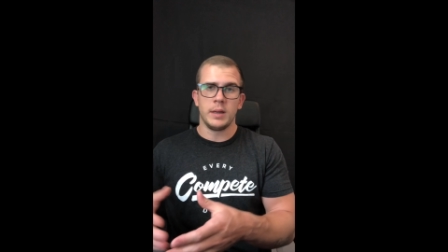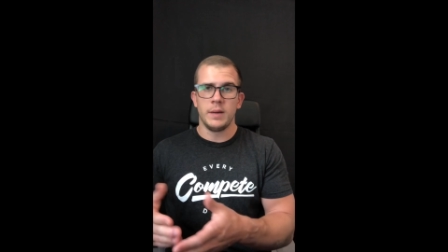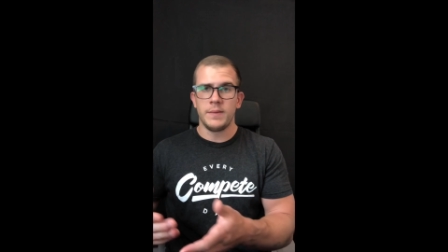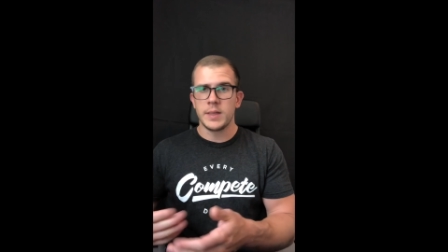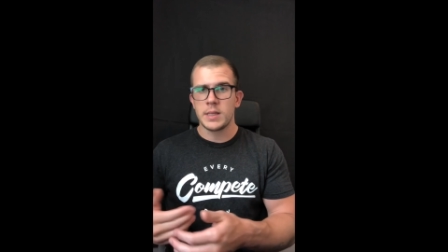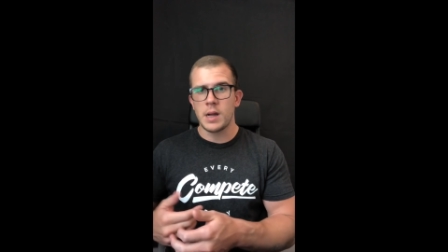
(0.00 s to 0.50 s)
And
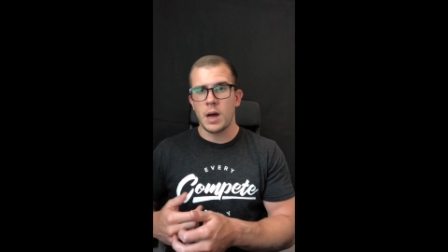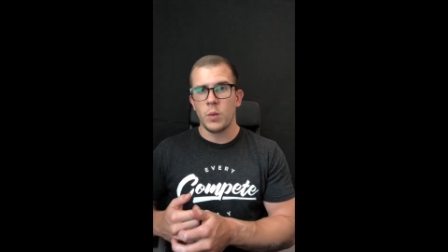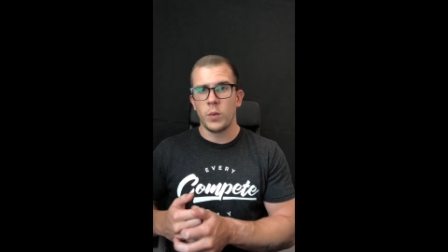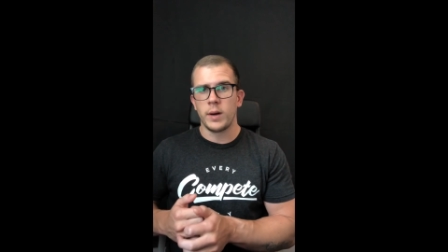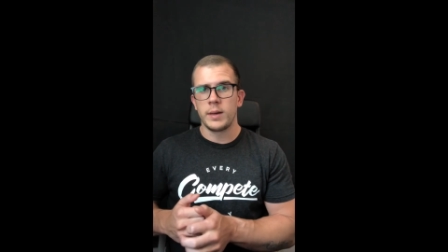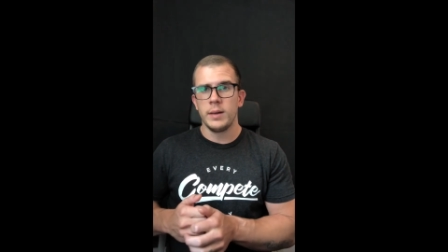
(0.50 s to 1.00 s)
if it's
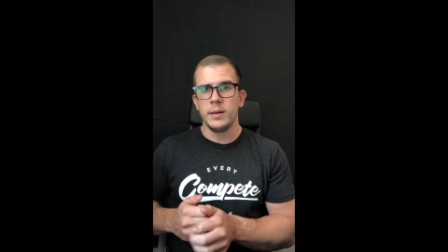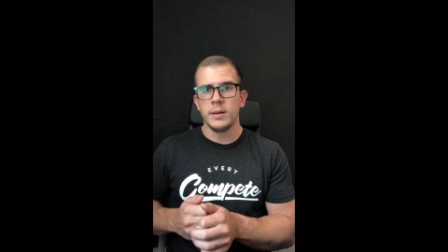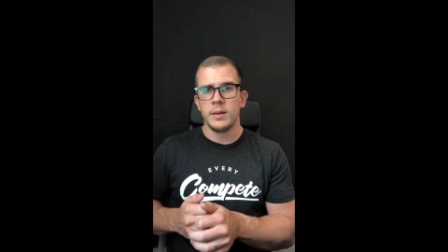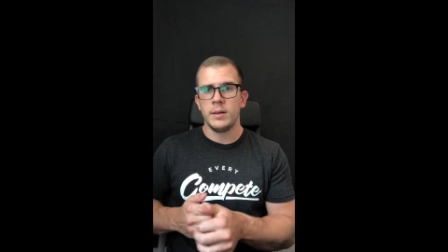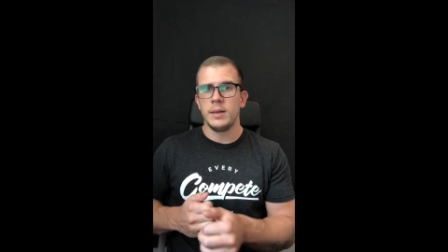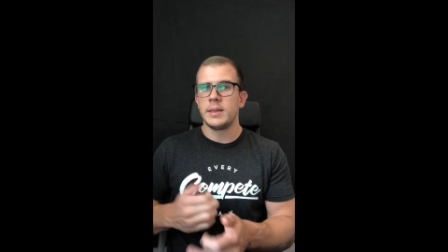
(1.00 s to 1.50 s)
not working,
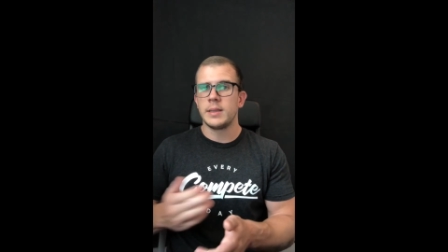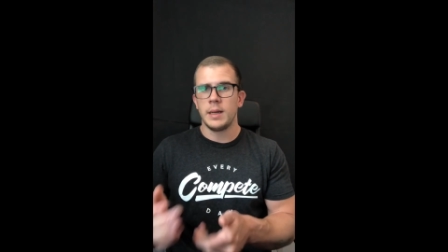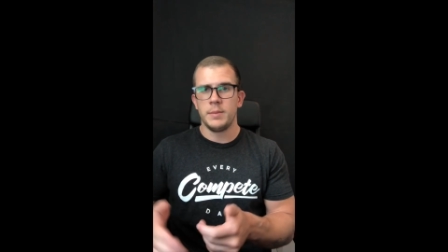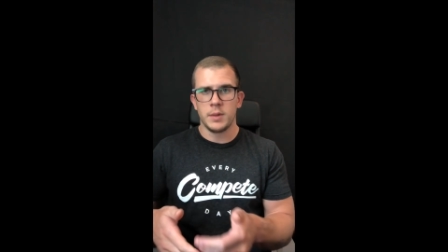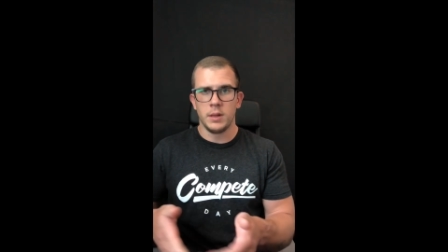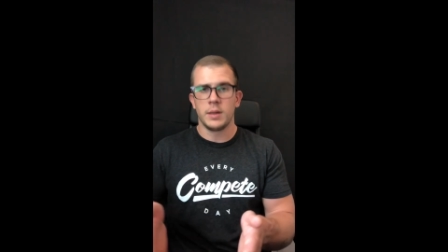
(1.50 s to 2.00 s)
then it's
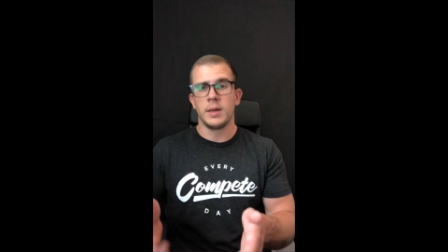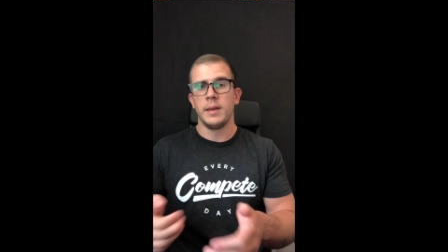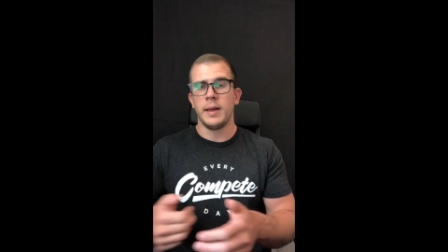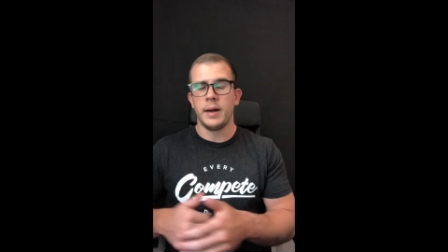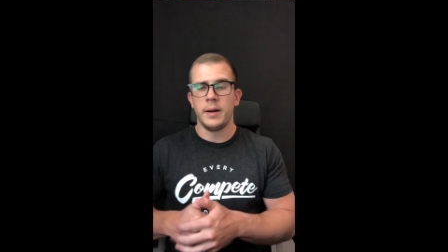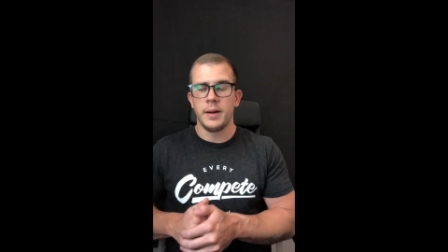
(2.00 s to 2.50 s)
time to look in
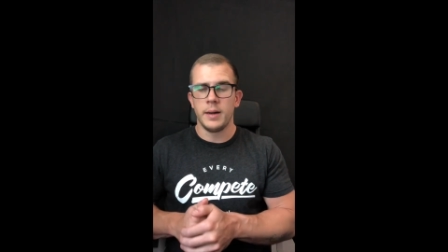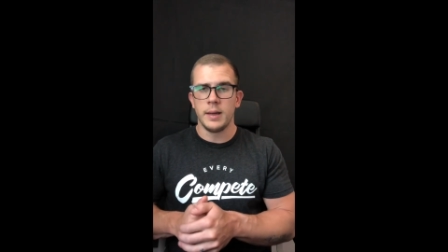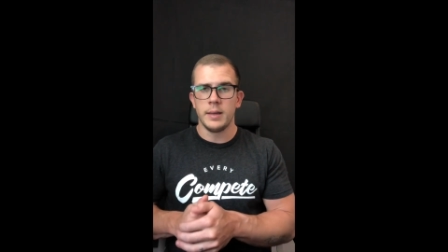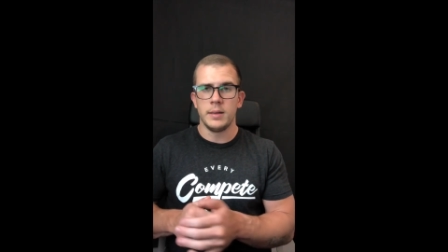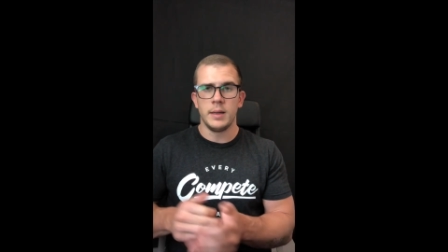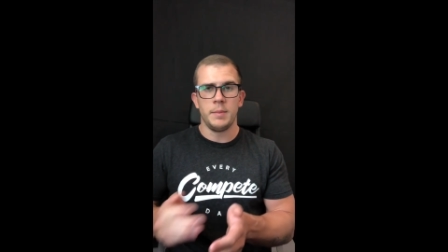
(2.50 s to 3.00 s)
there
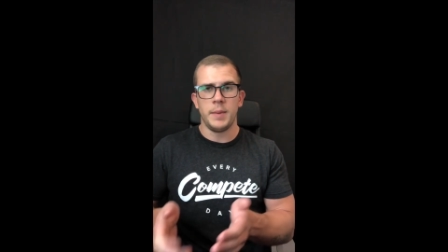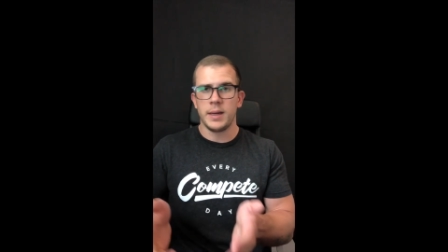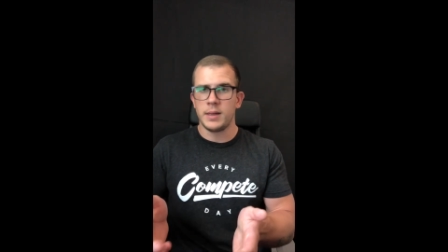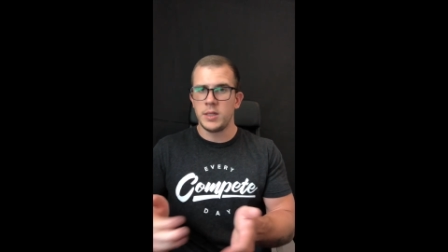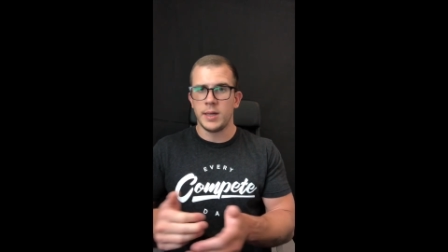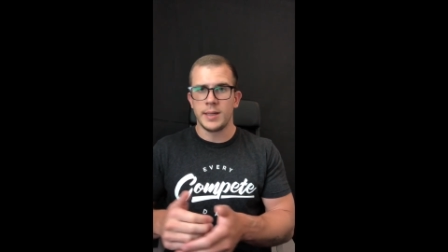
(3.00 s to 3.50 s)
and
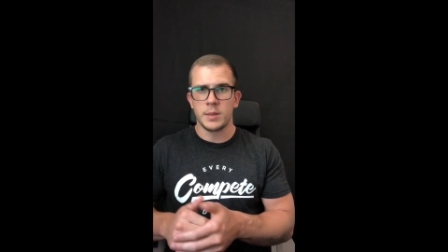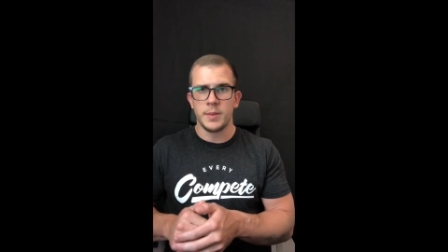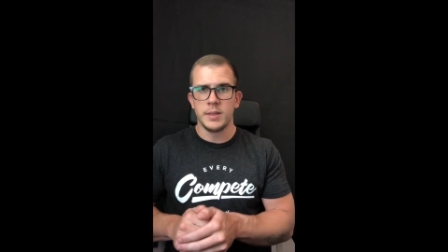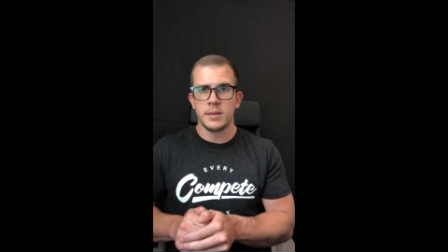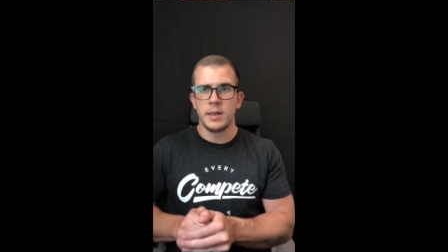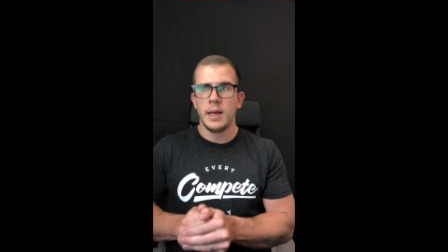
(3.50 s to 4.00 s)
make
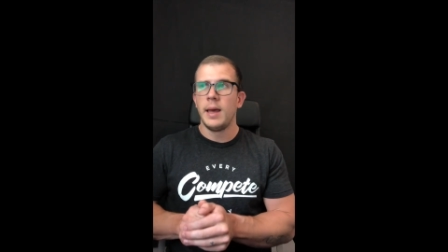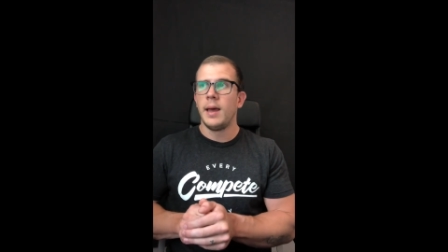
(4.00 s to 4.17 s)
adjustments.